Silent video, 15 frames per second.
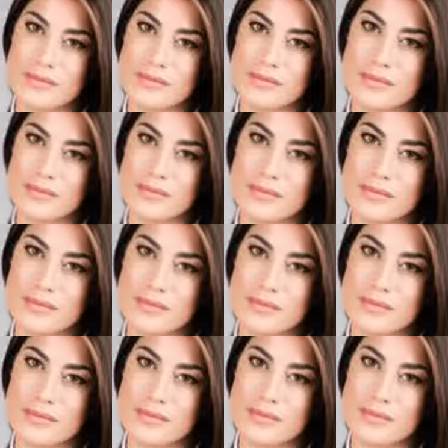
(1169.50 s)

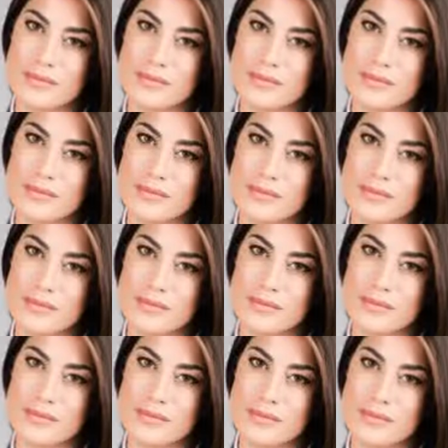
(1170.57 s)

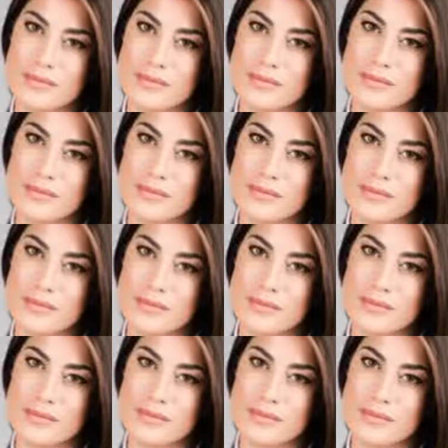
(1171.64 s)

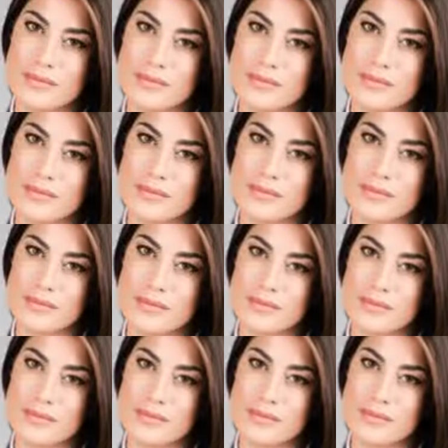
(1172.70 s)

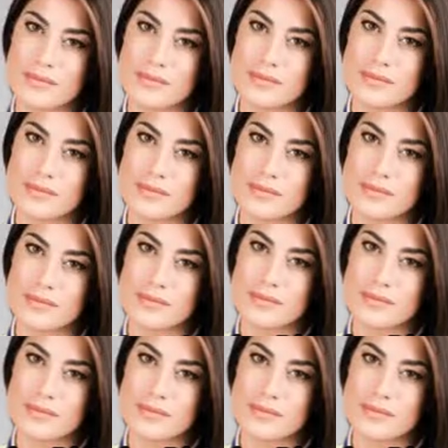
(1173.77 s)
This person isn't speaking.